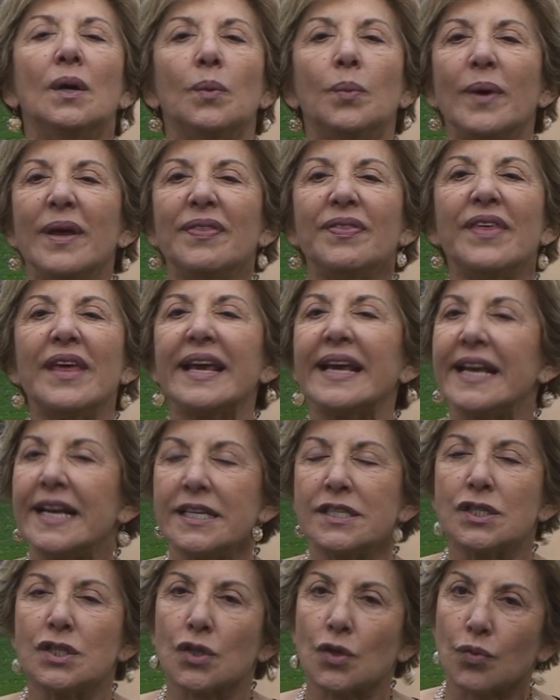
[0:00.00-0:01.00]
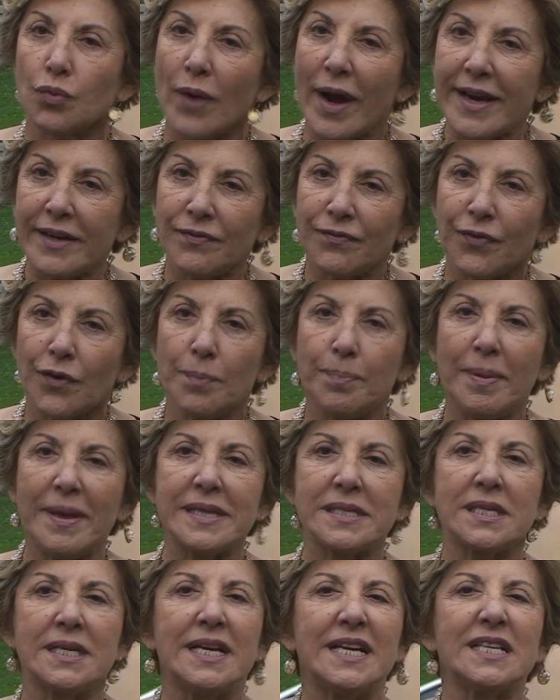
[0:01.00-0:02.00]
We think it's great for
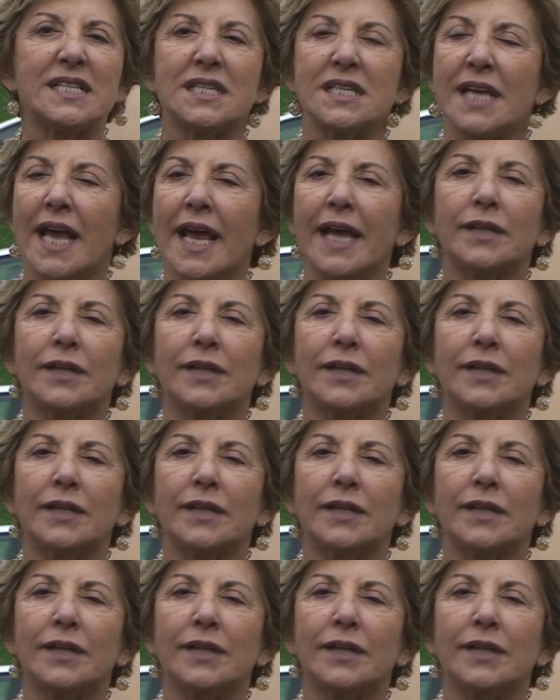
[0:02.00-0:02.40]
business.